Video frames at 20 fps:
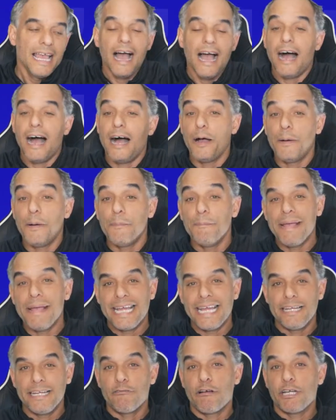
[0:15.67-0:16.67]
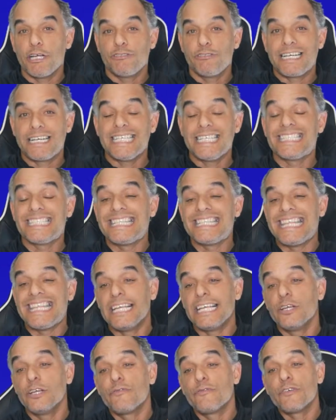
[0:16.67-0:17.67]
I'm Manny Rodriguez. Thank
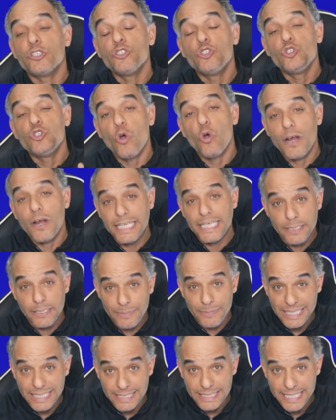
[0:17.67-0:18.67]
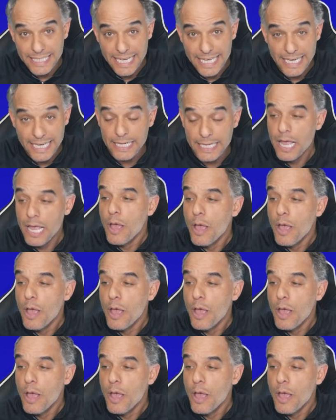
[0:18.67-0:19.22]
you for joining me today.